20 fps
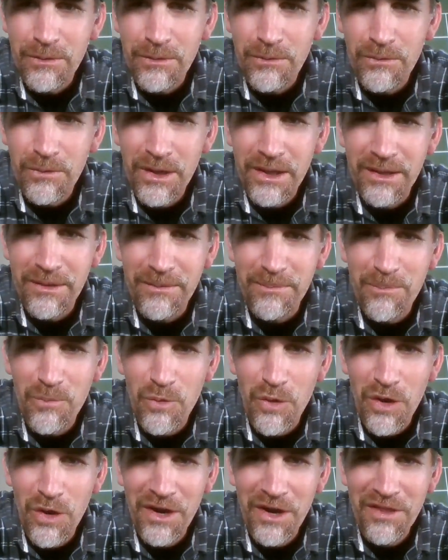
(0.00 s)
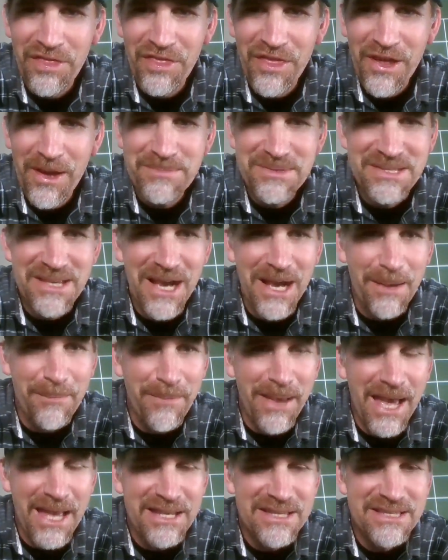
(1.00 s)
What more thumbs up?
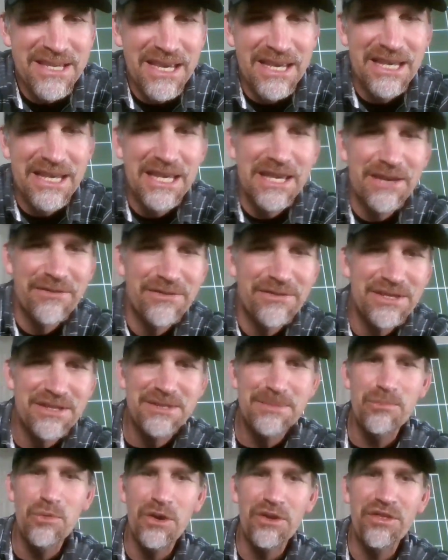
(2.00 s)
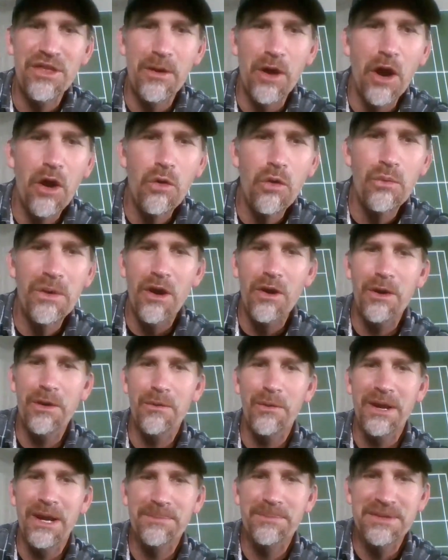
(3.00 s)
Matt is saying gives us more thumbs. Oh, we already went
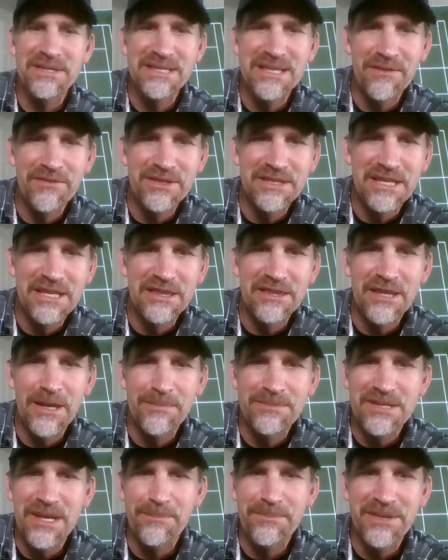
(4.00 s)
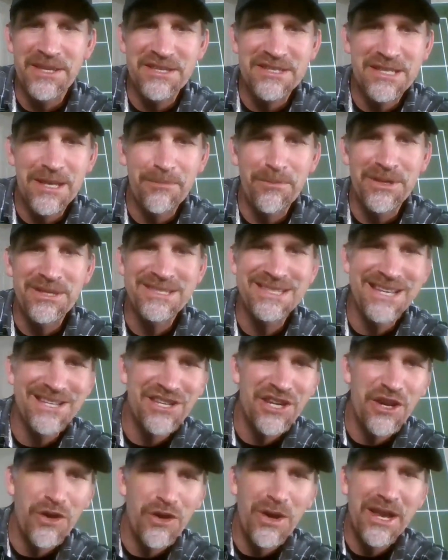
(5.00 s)
up to 17 thumbs up, and then someone said, you
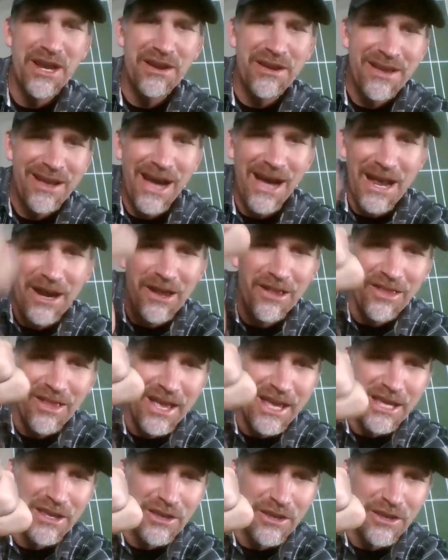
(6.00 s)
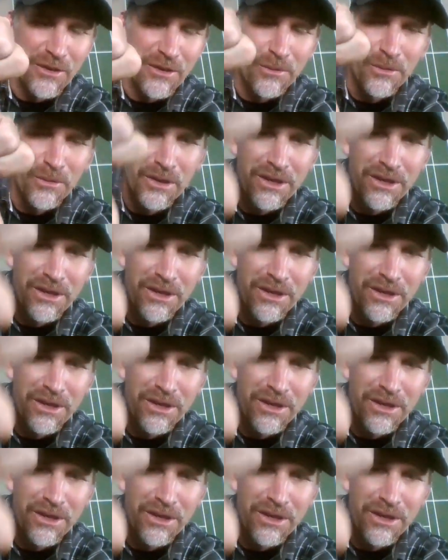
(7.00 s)
know what? I don't like you.